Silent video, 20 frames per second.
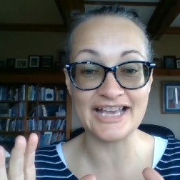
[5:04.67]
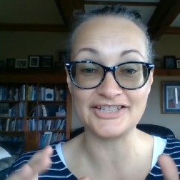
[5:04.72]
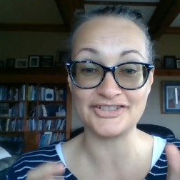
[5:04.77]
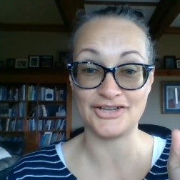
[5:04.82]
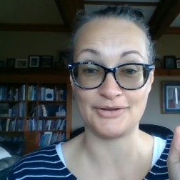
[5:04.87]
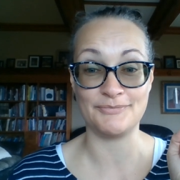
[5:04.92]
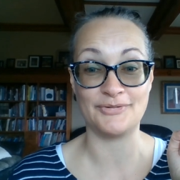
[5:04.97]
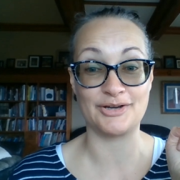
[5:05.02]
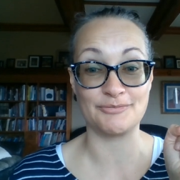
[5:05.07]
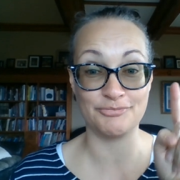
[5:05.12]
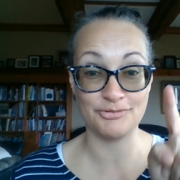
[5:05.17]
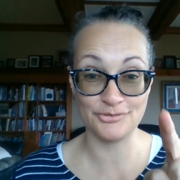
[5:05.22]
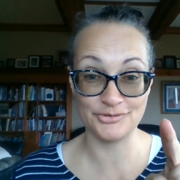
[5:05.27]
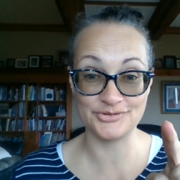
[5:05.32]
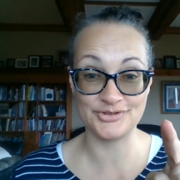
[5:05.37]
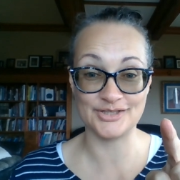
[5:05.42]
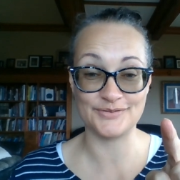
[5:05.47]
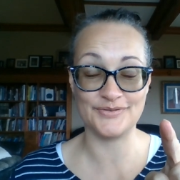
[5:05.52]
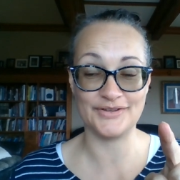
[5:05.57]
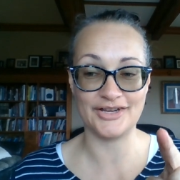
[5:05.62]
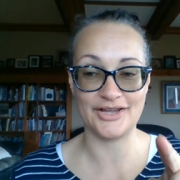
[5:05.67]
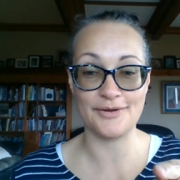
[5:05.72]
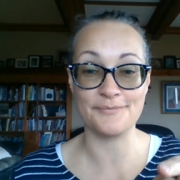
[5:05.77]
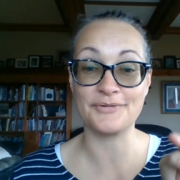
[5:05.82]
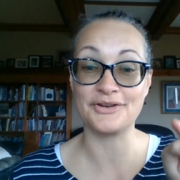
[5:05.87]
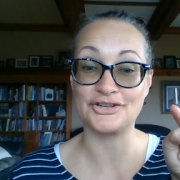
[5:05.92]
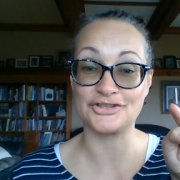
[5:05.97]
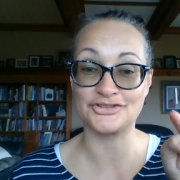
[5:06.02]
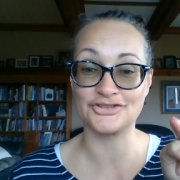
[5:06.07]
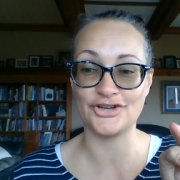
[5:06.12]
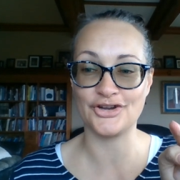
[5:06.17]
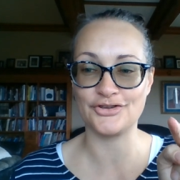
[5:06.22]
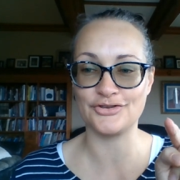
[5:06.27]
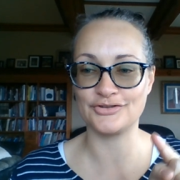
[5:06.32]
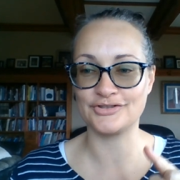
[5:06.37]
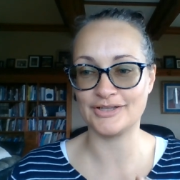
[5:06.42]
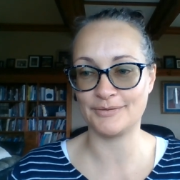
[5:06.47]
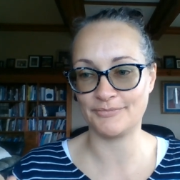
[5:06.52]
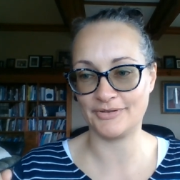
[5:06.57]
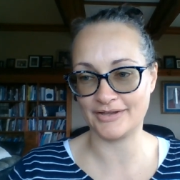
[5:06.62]
actually I'm going to pause this video I'm going to show
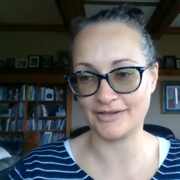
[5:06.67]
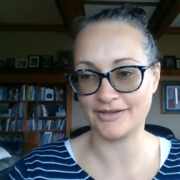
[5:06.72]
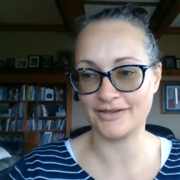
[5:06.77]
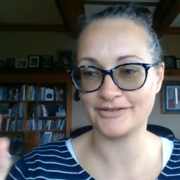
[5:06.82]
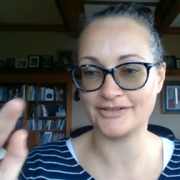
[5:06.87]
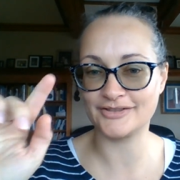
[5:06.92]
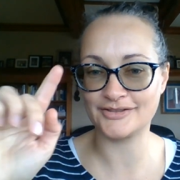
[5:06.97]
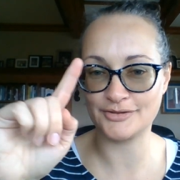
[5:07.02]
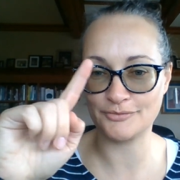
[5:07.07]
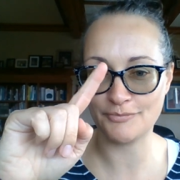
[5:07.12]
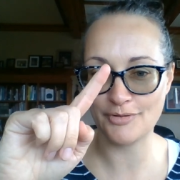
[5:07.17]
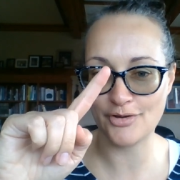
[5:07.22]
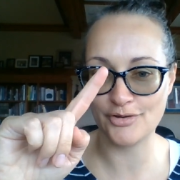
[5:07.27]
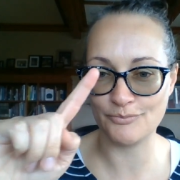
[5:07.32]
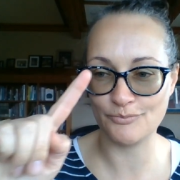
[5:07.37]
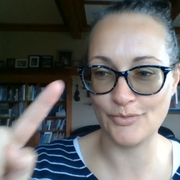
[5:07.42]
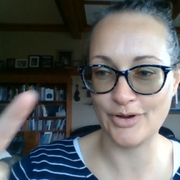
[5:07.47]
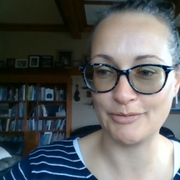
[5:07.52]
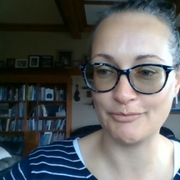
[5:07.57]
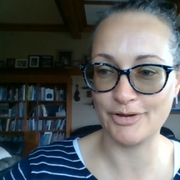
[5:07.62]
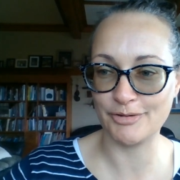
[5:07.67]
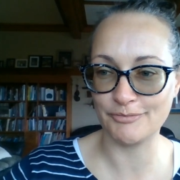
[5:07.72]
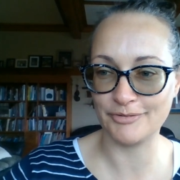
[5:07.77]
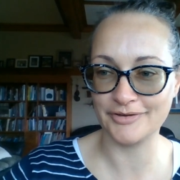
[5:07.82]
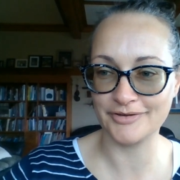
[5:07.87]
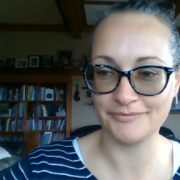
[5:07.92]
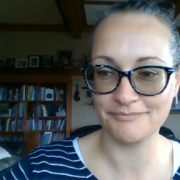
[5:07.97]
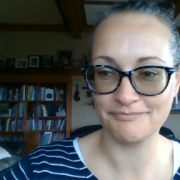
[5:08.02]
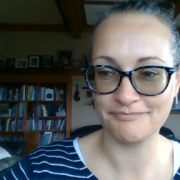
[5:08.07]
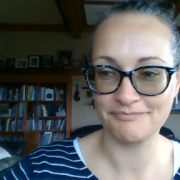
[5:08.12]
you something just in one, one moment